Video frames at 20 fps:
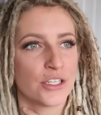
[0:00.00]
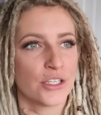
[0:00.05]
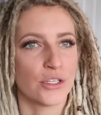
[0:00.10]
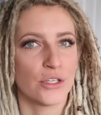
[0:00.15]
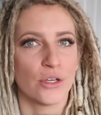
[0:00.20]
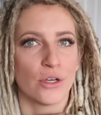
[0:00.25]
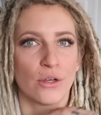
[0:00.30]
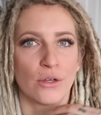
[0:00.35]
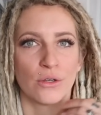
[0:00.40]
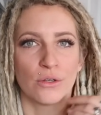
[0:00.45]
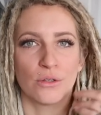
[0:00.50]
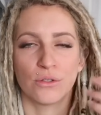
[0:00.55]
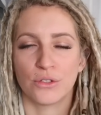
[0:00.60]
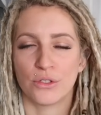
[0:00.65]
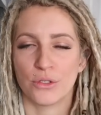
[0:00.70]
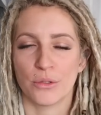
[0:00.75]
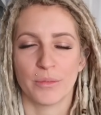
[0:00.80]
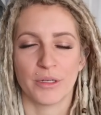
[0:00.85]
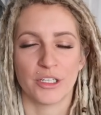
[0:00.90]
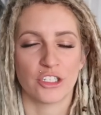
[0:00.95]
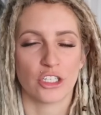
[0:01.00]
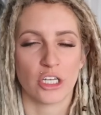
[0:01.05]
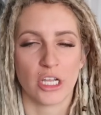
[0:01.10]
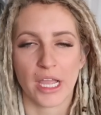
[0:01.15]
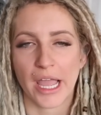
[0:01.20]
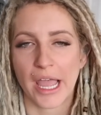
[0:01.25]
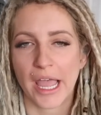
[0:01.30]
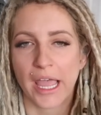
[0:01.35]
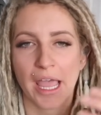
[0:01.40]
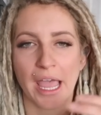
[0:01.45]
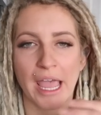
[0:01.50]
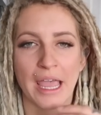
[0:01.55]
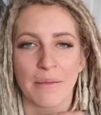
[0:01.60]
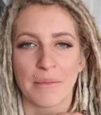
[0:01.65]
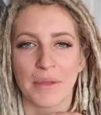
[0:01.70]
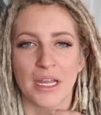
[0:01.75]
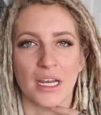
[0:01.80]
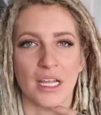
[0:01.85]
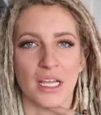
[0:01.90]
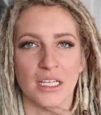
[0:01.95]
to go to a bunch of AA
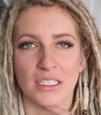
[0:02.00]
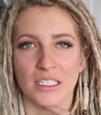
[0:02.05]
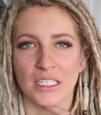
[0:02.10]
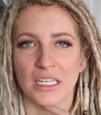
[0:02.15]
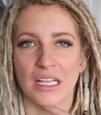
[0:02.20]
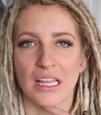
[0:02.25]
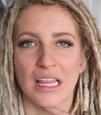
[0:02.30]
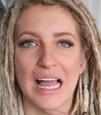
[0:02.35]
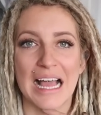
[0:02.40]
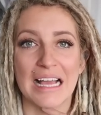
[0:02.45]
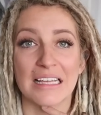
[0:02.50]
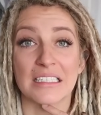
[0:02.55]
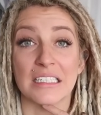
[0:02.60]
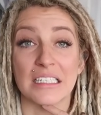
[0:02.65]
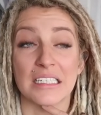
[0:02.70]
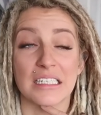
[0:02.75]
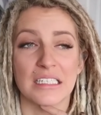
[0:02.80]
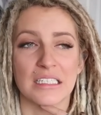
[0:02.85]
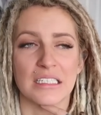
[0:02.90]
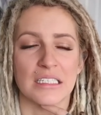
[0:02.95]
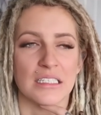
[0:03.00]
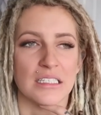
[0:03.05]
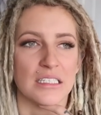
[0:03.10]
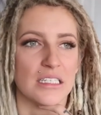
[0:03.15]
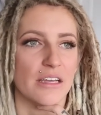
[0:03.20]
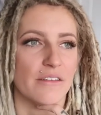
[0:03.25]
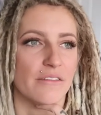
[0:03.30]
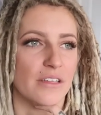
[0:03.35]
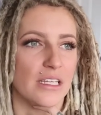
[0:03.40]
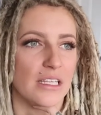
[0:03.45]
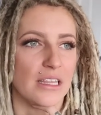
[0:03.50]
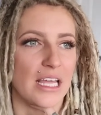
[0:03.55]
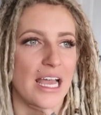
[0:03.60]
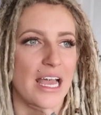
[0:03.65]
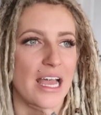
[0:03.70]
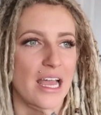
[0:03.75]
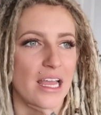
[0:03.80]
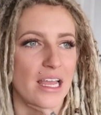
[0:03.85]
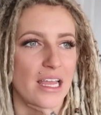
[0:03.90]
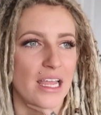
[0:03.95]
meetings and classes and stuff like
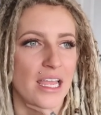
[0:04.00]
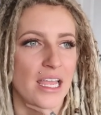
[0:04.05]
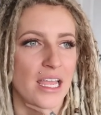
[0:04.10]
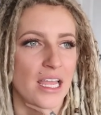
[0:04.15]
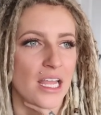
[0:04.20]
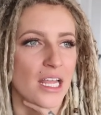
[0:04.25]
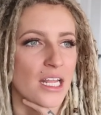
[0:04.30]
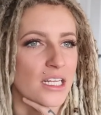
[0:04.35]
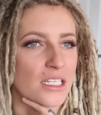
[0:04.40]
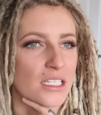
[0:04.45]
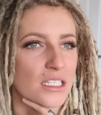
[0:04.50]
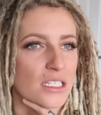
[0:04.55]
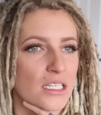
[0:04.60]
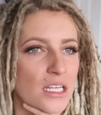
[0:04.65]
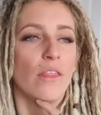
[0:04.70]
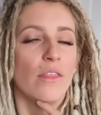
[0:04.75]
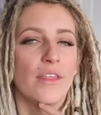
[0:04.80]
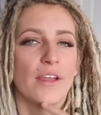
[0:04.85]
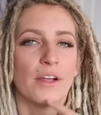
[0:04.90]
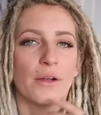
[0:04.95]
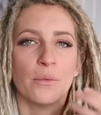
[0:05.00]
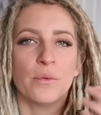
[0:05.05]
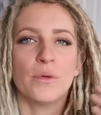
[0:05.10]
that. And there